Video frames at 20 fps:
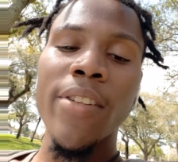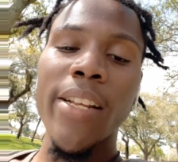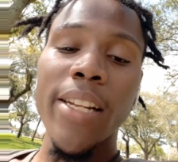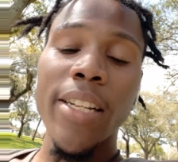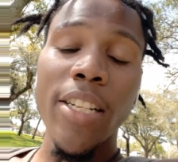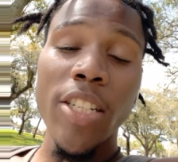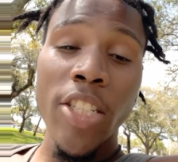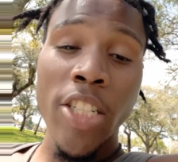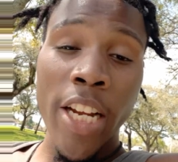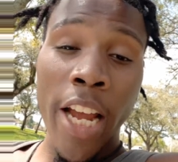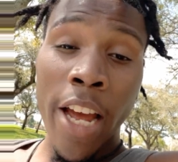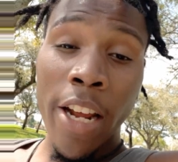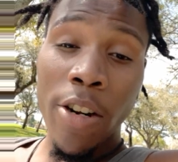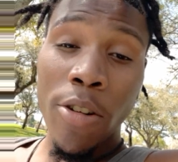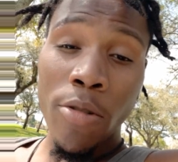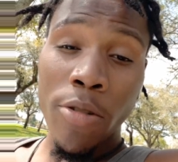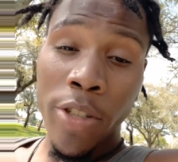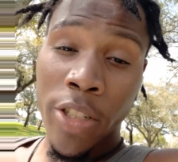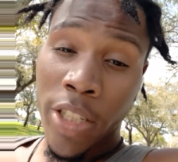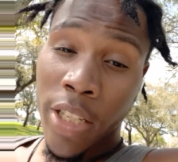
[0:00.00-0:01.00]
that the
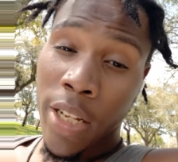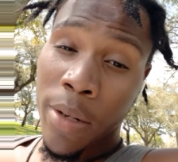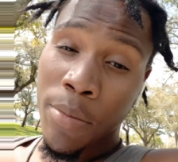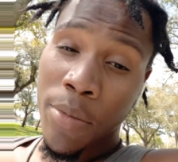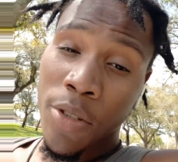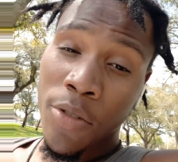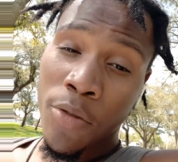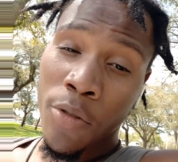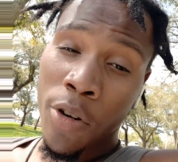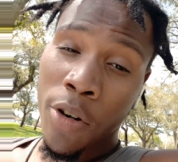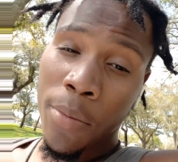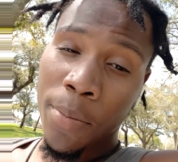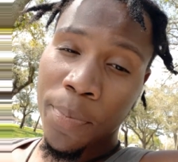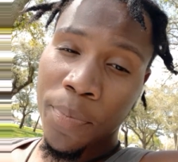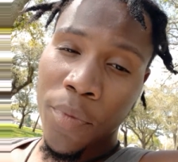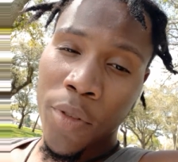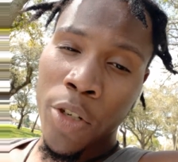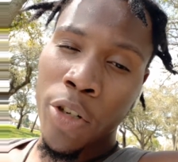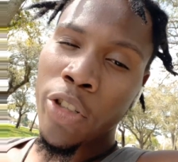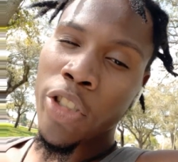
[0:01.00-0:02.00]
shadow stems
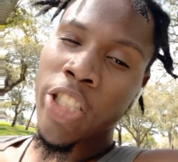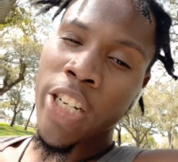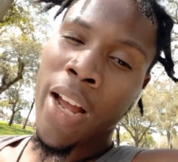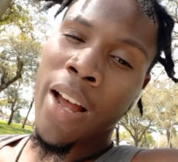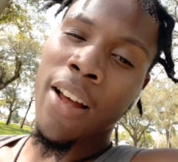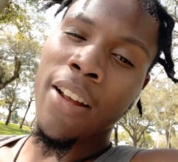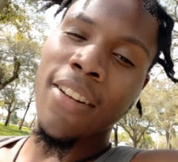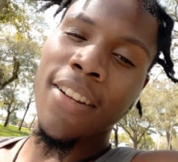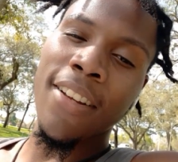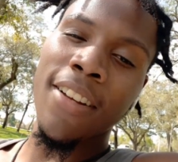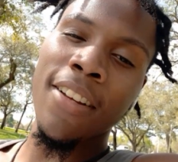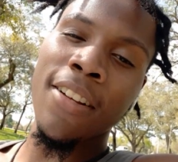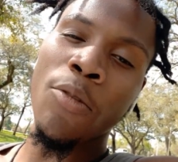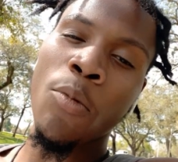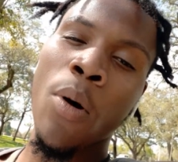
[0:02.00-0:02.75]
from your childhood,